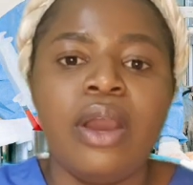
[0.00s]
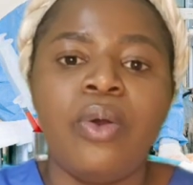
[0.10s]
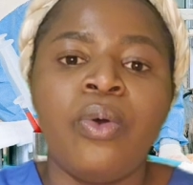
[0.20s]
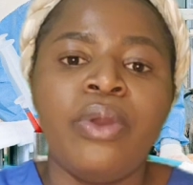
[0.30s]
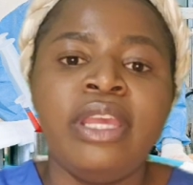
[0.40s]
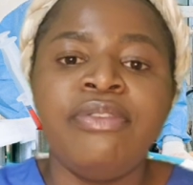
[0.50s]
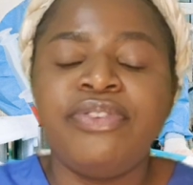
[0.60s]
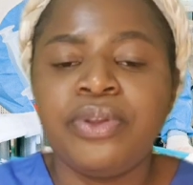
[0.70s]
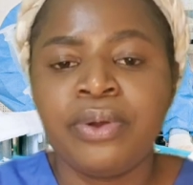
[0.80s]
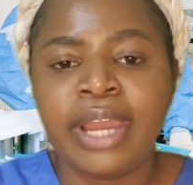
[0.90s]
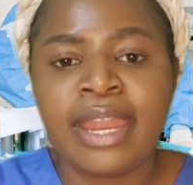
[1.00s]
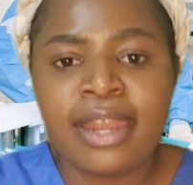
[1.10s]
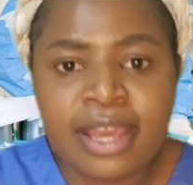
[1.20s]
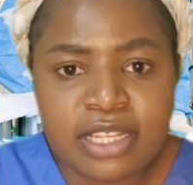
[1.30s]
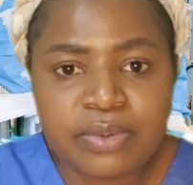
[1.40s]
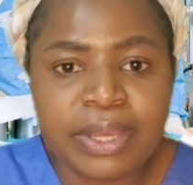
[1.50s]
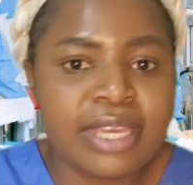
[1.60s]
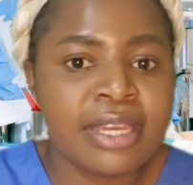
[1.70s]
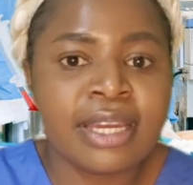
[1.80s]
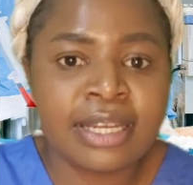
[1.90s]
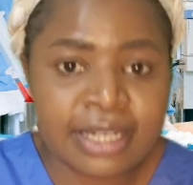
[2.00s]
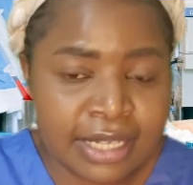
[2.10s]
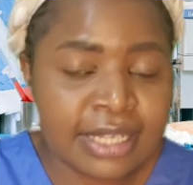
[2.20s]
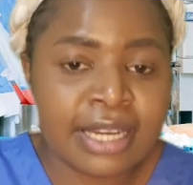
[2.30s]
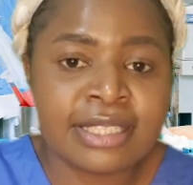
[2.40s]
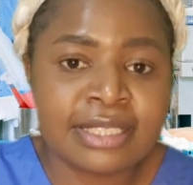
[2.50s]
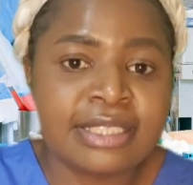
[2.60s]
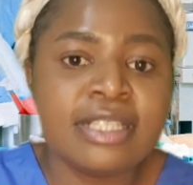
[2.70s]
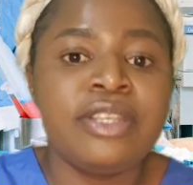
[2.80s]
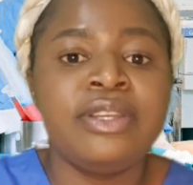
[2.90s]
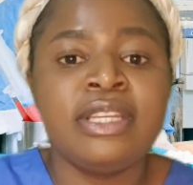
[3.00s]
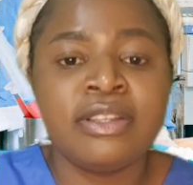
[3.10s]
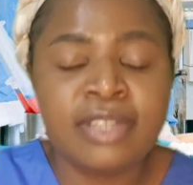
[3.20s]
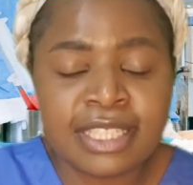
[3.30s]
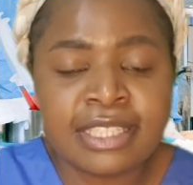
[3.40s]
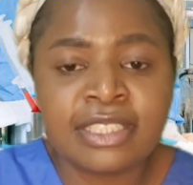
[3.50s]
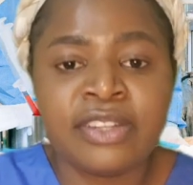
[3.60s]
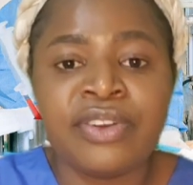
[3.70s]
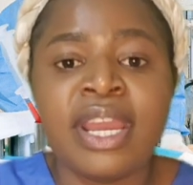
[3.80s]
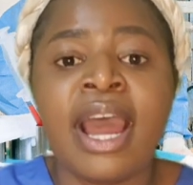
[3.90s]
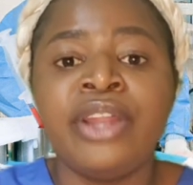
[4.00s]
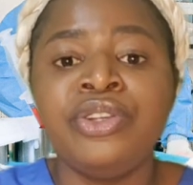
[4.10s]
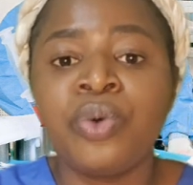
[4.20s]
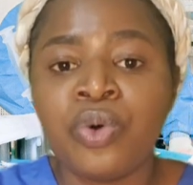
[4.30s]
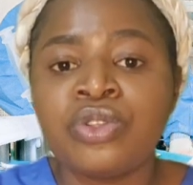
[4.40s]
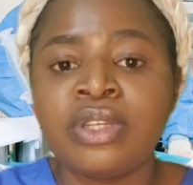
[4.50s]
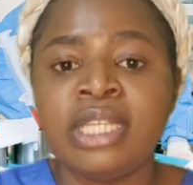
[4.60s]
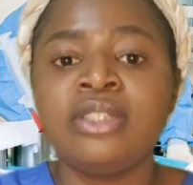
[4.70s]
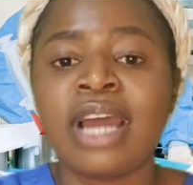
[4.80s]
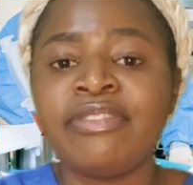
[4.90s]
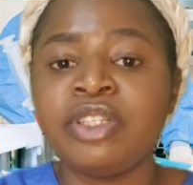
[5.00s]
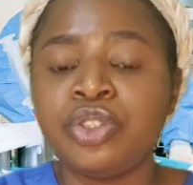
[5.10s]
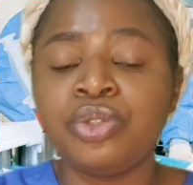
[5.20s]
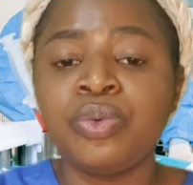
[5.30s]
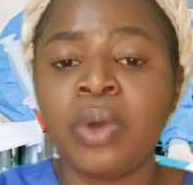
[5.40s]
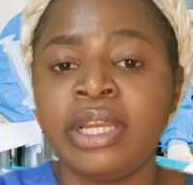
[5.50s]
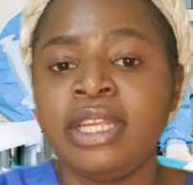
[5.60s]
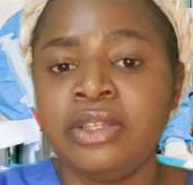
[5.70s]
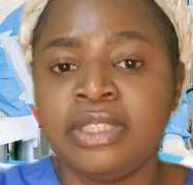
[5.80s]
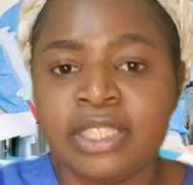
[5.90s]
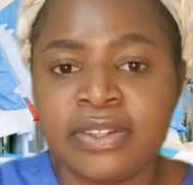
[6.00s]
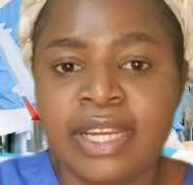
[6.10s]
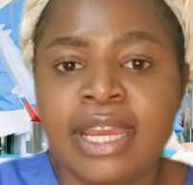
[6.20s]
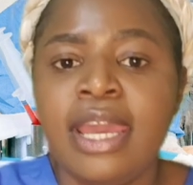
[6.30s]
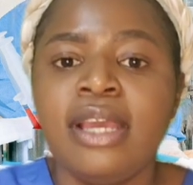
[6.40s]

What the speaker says: or if you're a nurse working in anesthetic, you need a nursing degree, and you also need to have a 2-1 in your degree.